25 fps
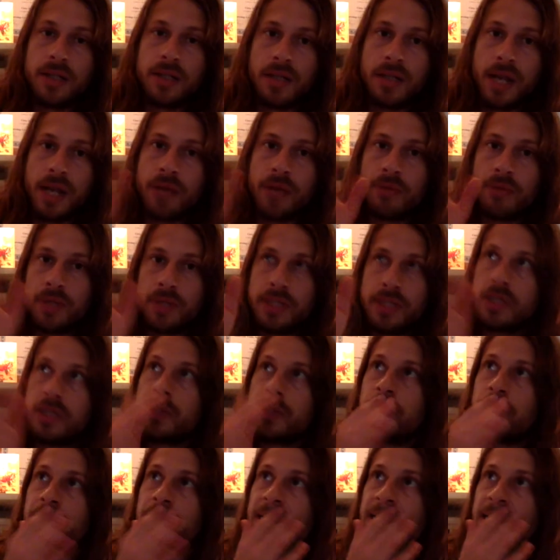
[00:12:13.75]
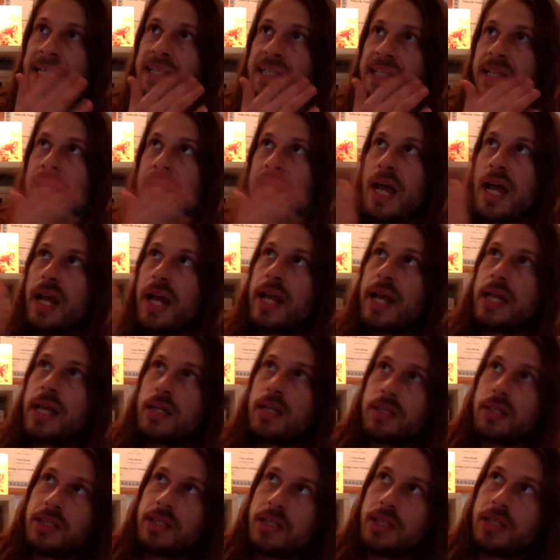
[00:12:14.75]
I really do advise that.
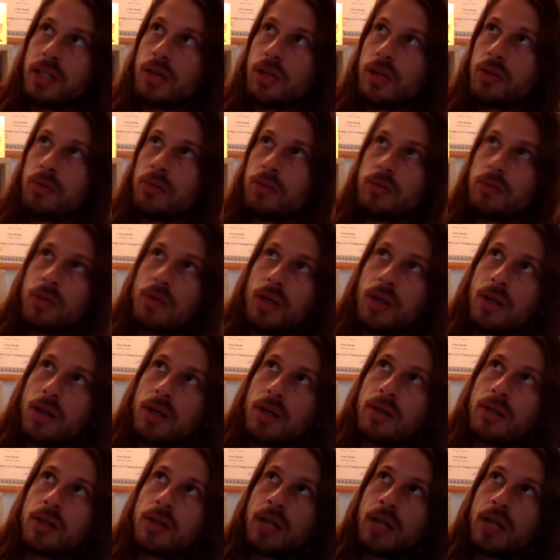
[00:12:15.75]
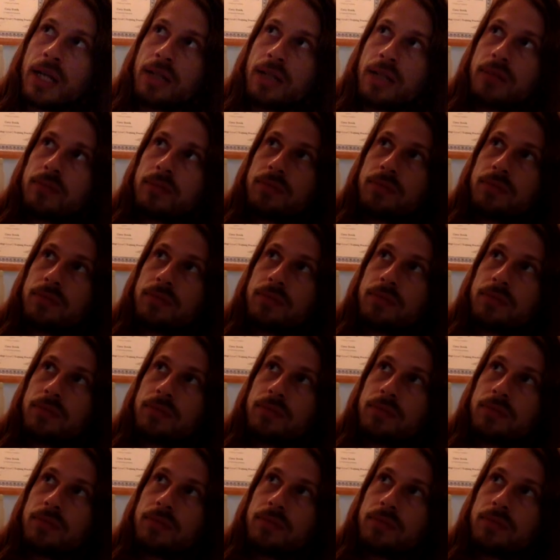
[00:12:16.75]
And, you know, like